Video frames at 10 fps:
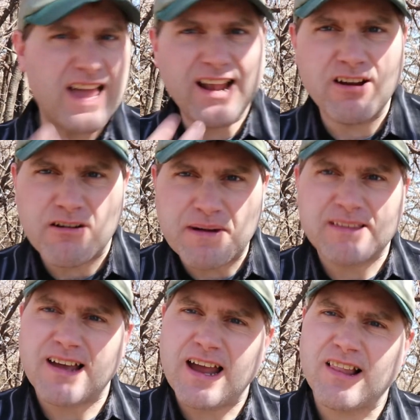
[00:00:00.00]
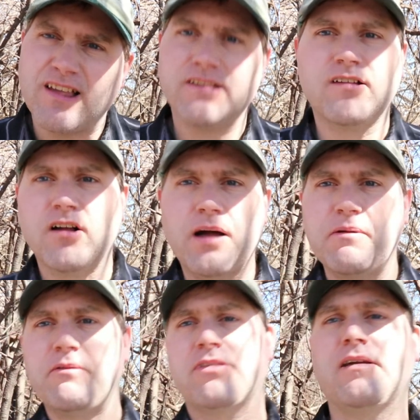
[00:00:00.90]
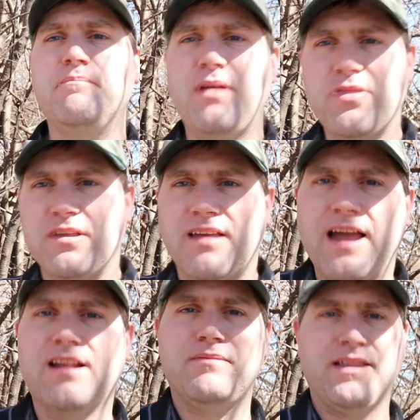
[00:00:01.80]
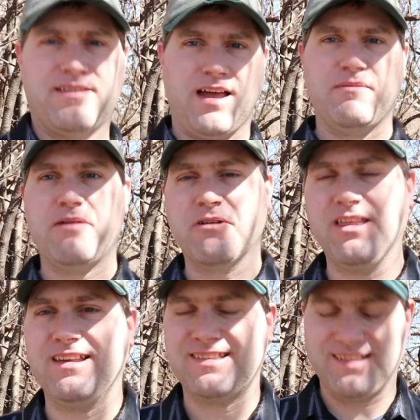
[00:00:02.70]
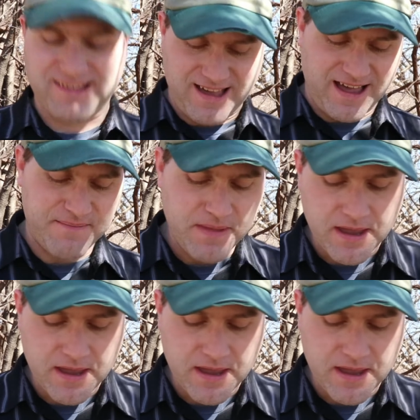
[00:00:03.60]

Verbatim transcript: I don't know what my title is. I'll come up with some pithy title by the time I release this guy.